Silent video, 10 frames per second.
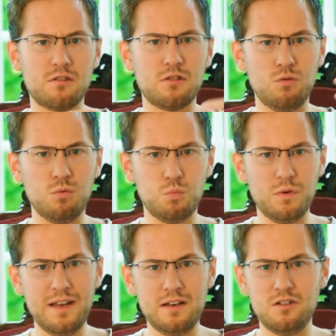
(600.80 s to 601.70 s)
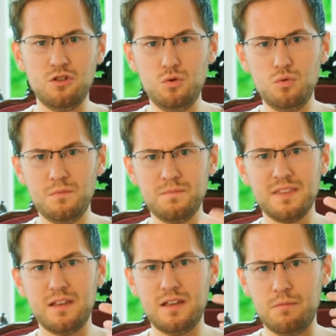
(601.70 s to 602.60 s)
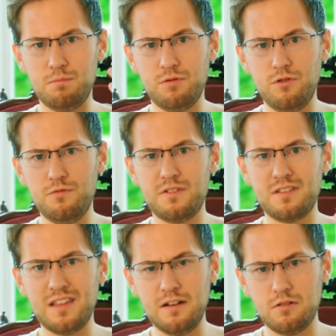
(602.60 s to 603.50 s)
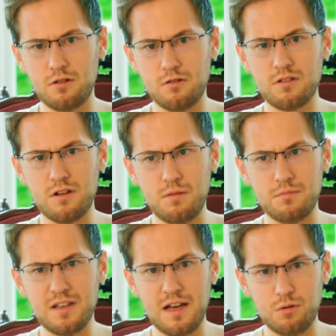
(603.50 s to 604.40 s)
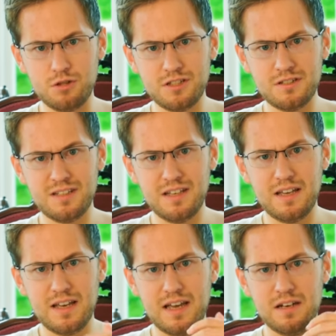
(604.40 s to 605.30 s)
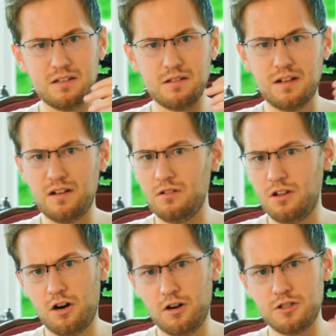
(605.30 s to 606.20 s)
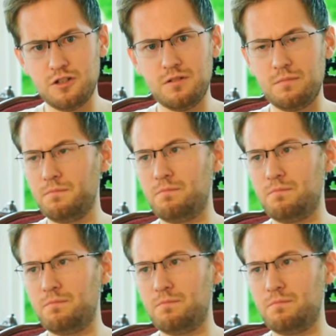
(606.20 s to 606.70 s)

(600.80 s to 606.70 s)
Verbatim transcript: so when new improved sensors comes out and larger,